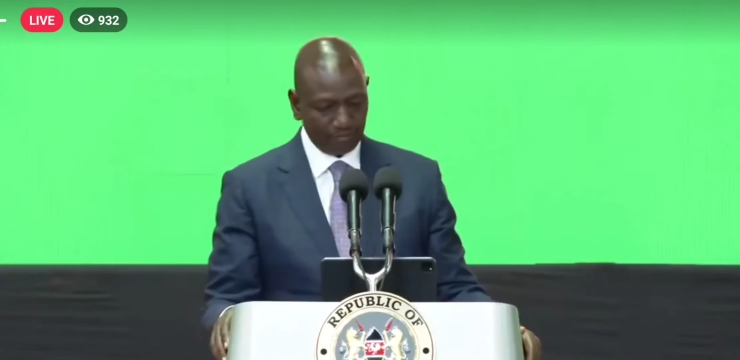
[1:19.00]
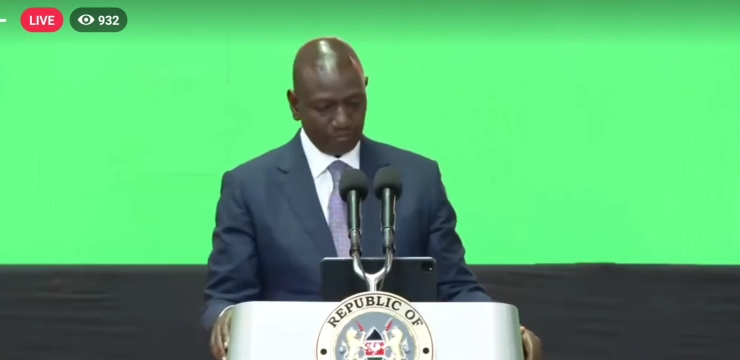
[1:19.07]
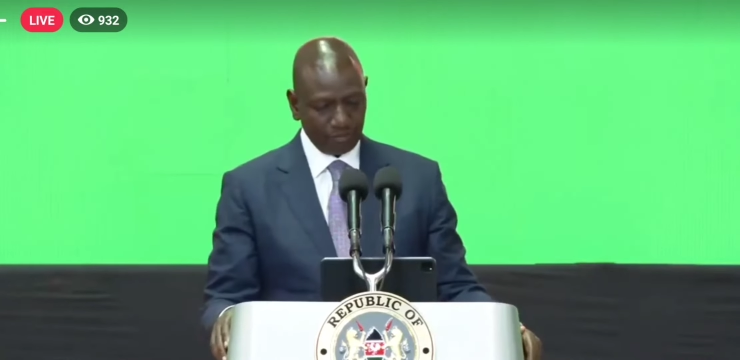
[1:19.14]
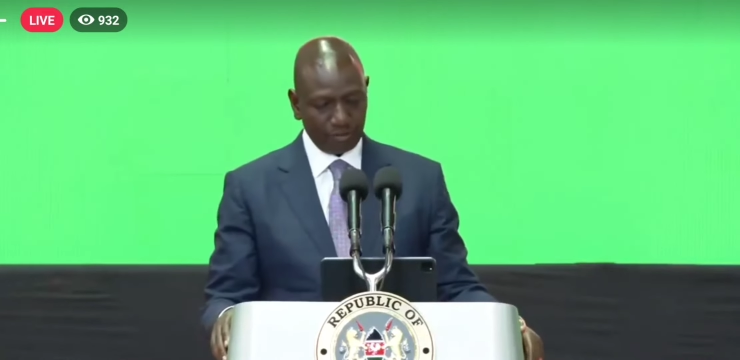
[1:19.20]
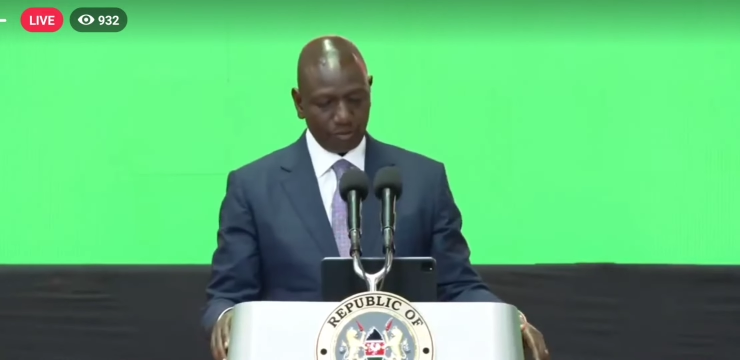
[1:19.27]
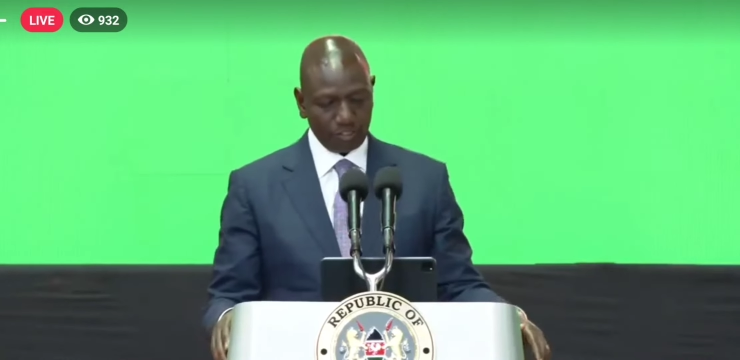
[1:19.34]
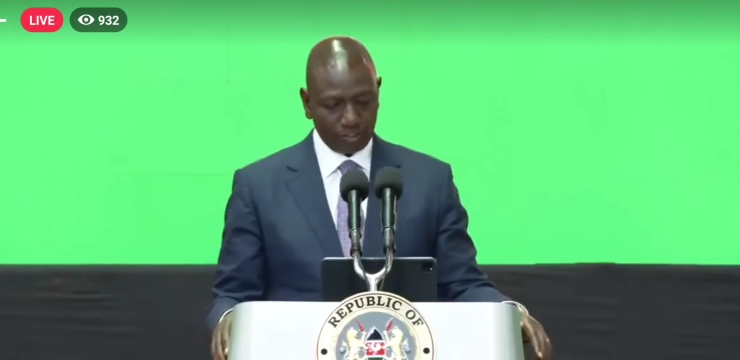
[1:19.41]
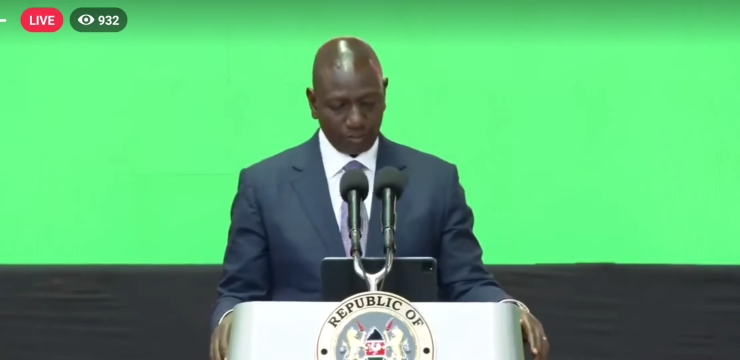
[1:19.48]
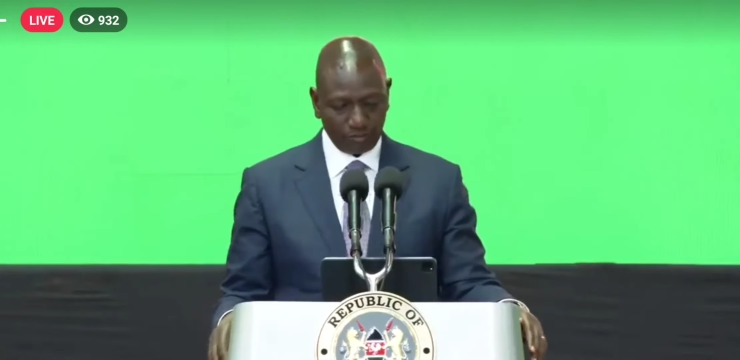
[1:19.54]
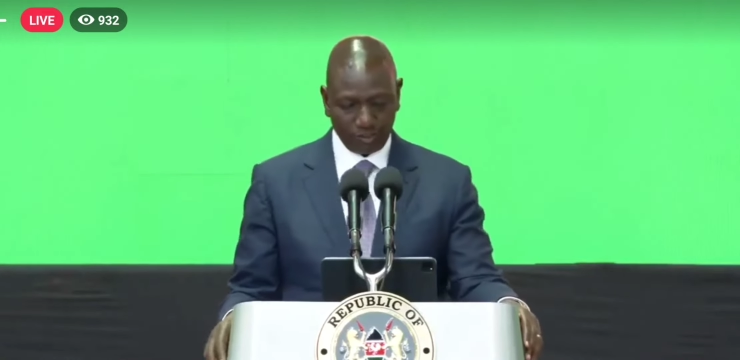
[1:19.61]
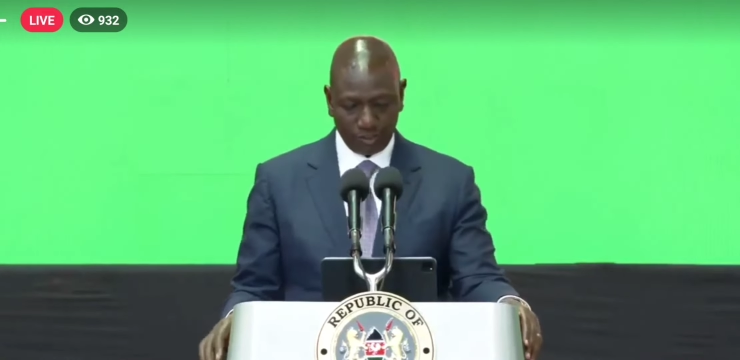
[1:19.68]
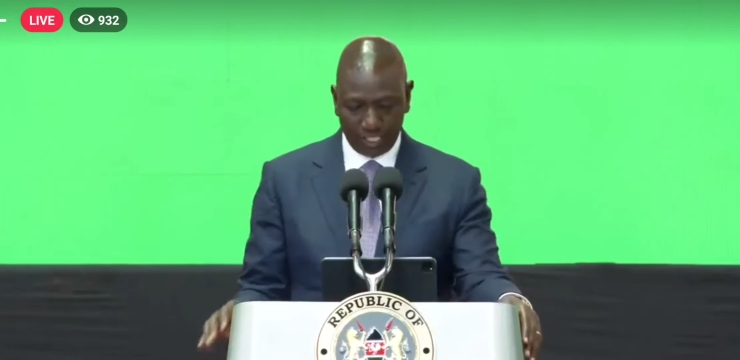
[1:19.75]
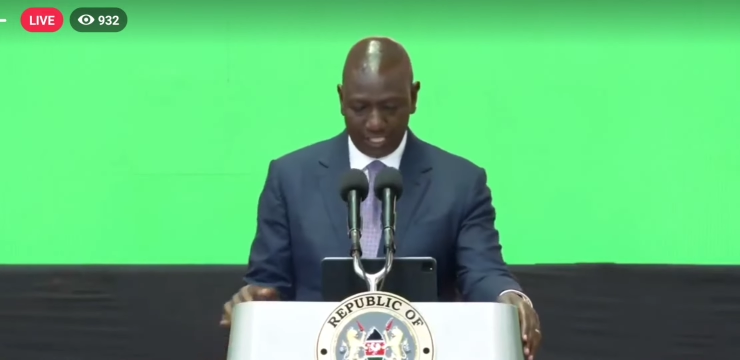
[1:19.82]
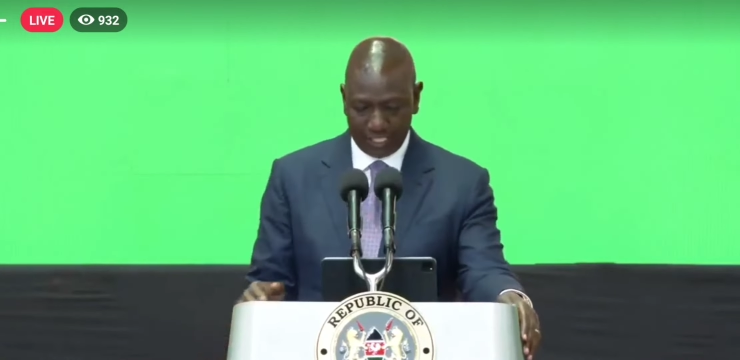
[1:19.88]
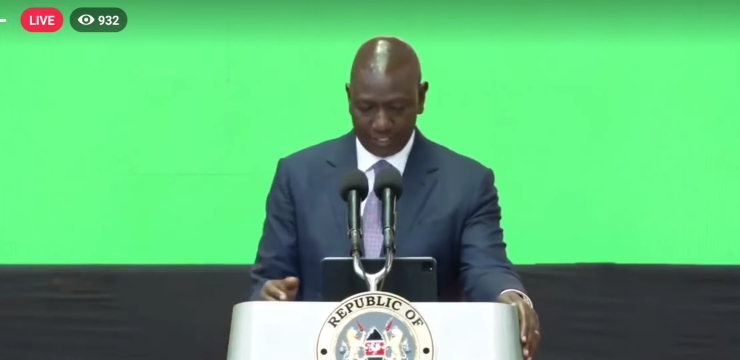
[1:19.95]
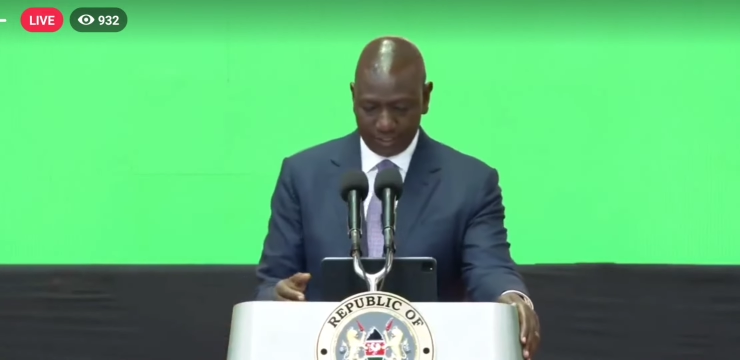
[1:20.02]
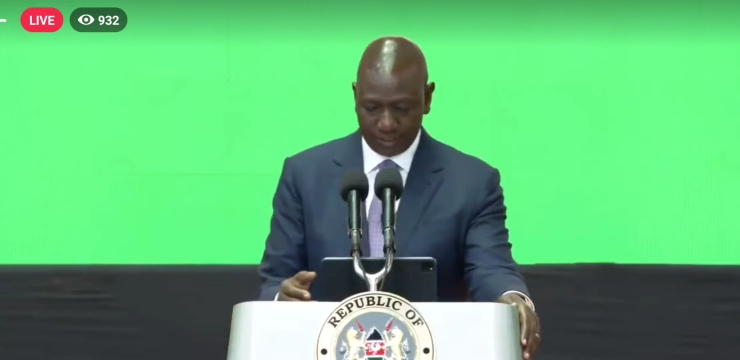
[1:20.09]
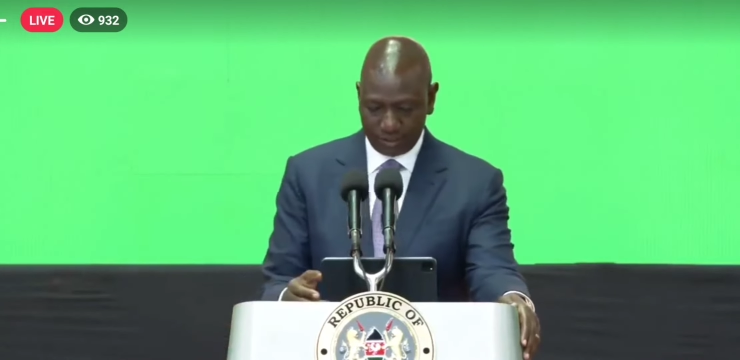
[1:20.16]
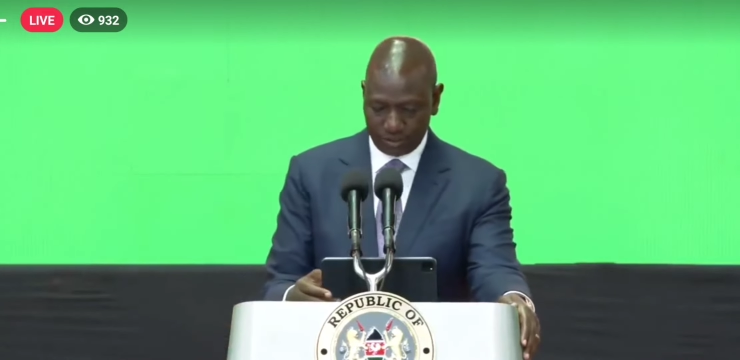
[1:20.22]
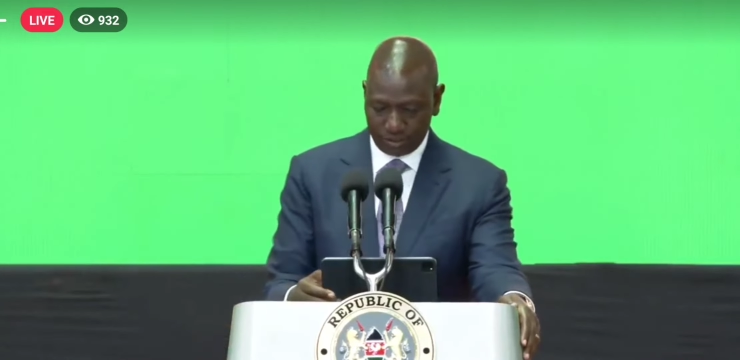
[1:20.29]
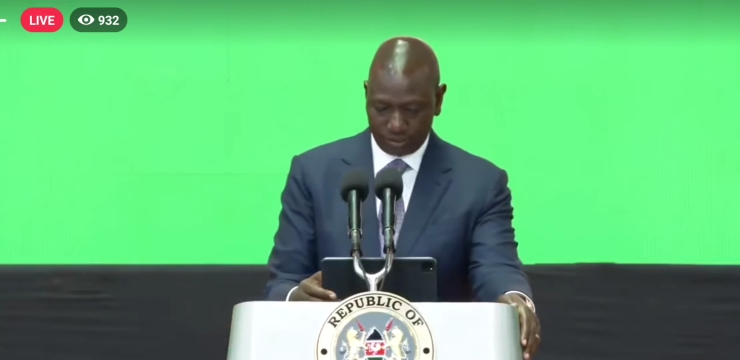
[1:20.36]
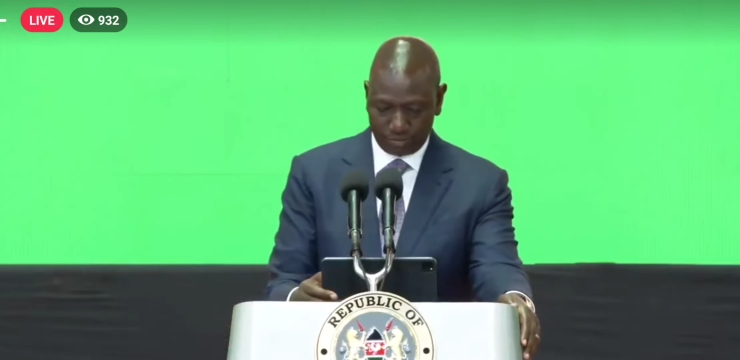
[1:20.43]
with sufurias
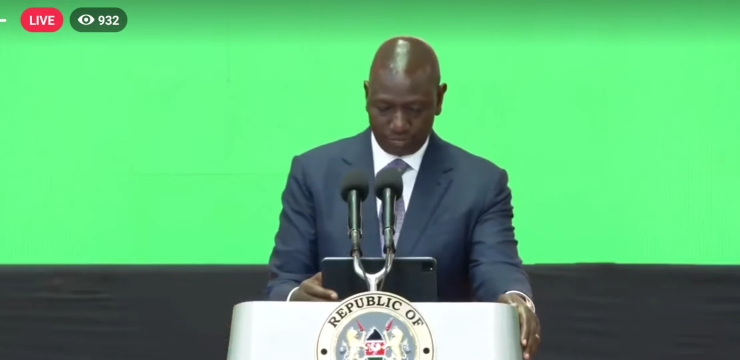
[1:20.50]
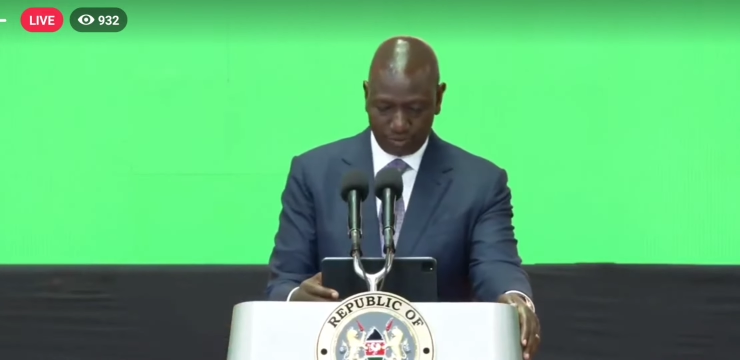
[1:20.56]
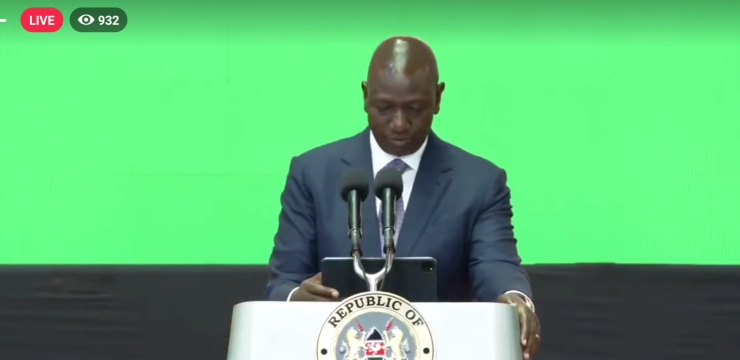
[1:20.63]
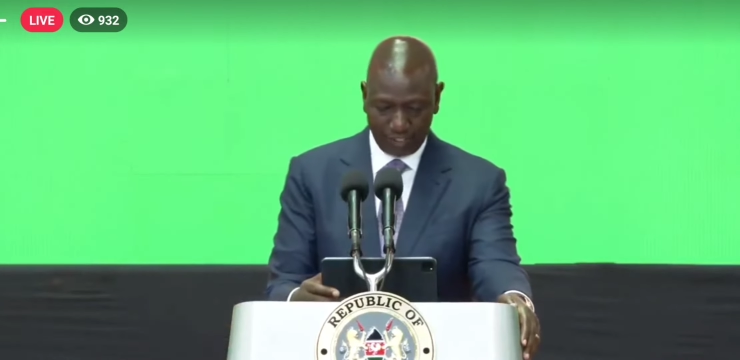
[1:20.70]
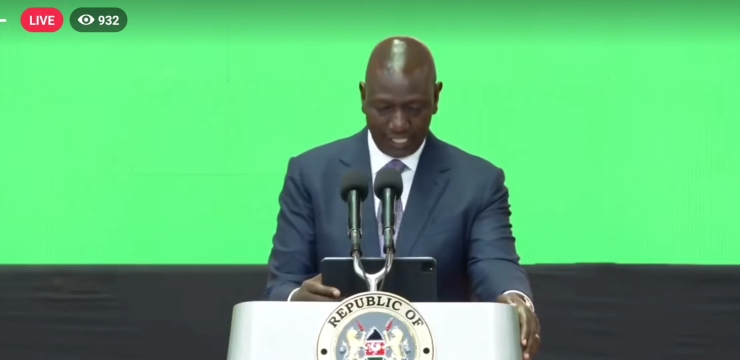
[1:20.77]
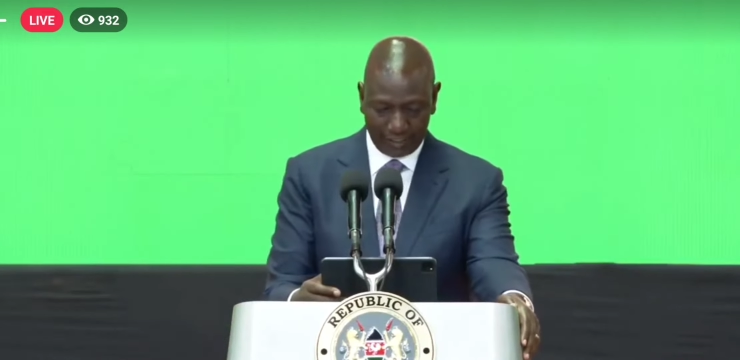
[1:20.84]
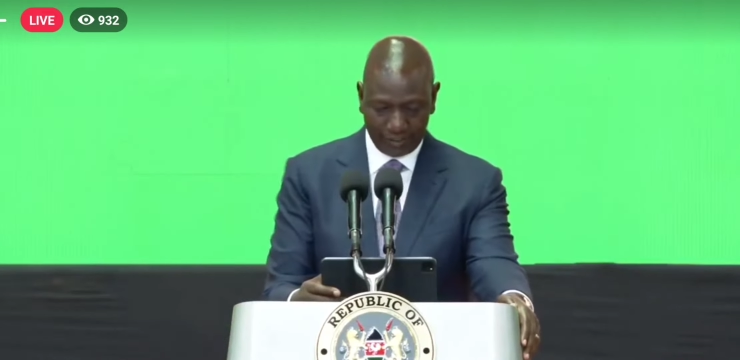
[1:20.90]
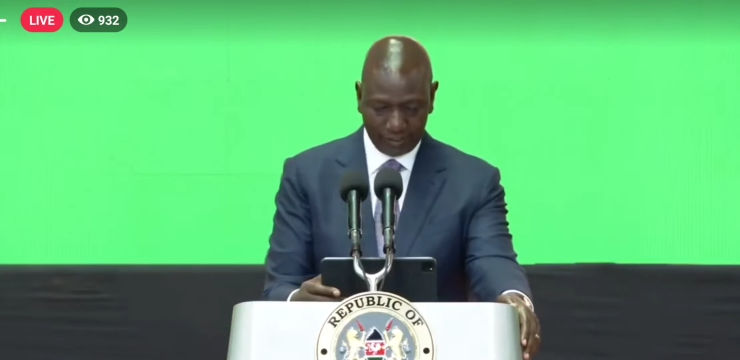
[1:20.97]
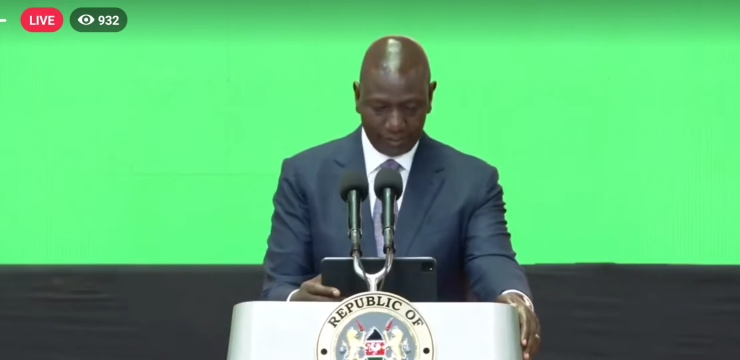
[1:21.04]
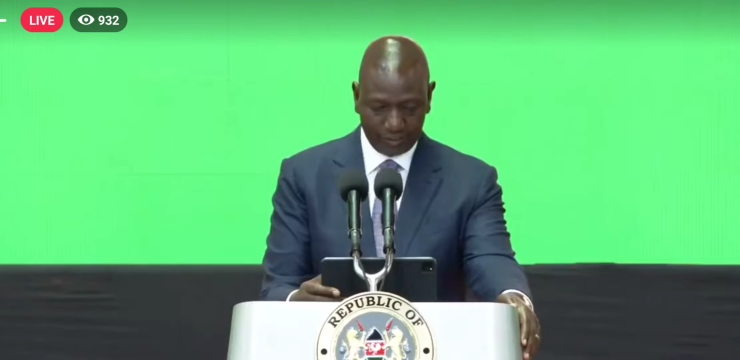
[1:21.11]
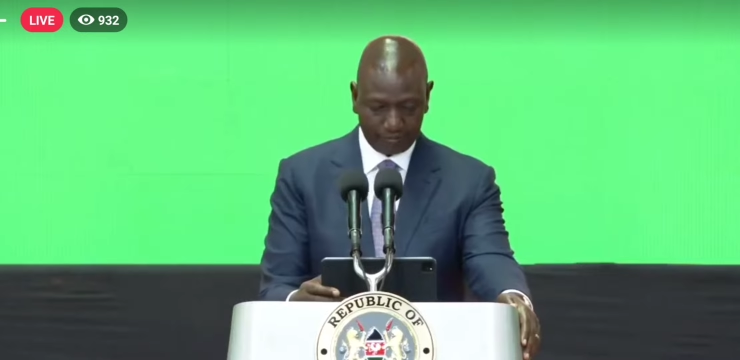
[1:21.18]
on top of heads.